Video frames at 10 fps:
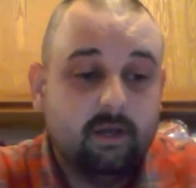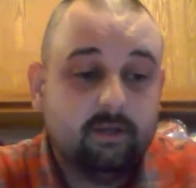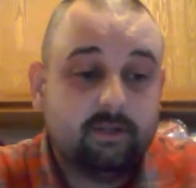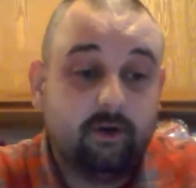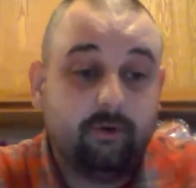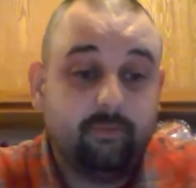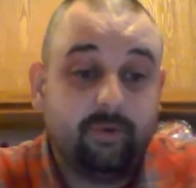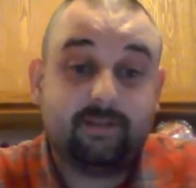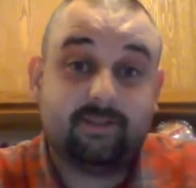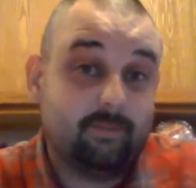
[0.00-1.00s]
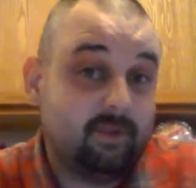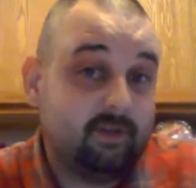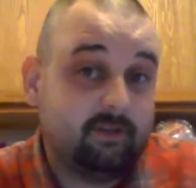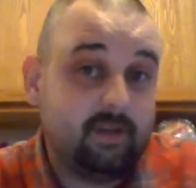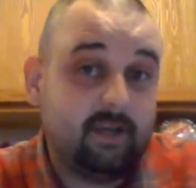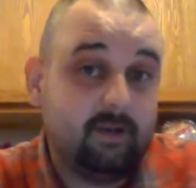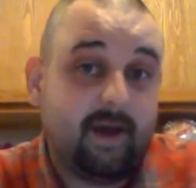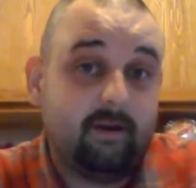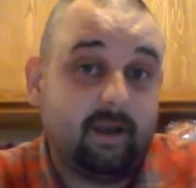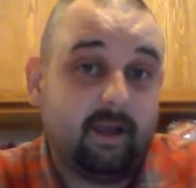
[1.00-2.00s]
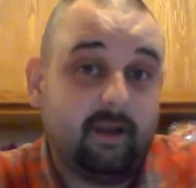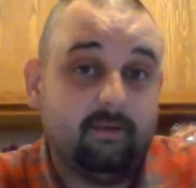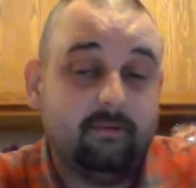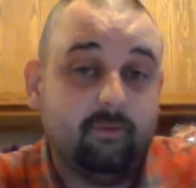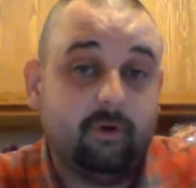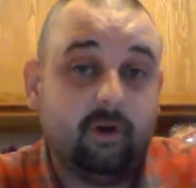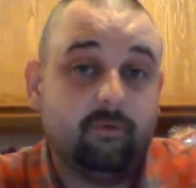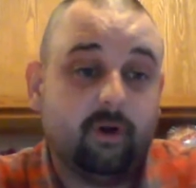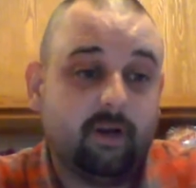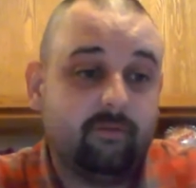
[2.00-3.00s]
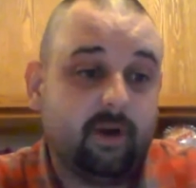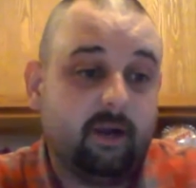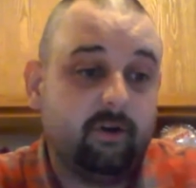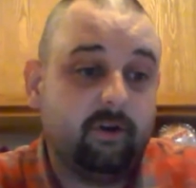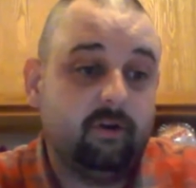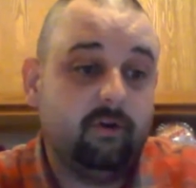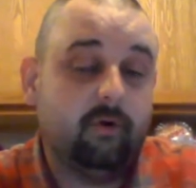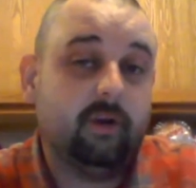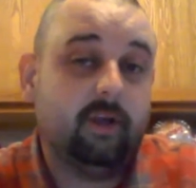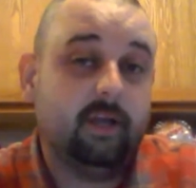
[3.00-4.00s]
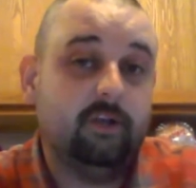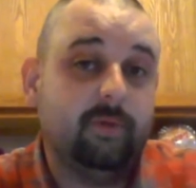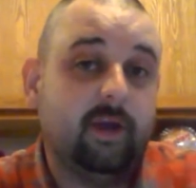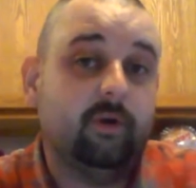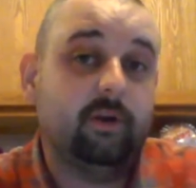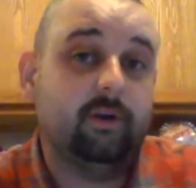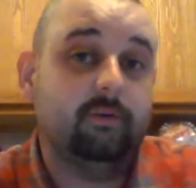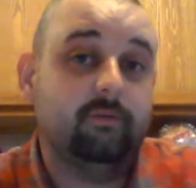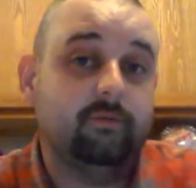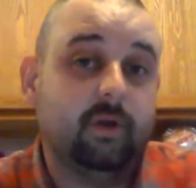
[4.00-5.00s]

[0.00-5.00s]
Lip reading: So that's something to think about, and whatever area you are in, you may want to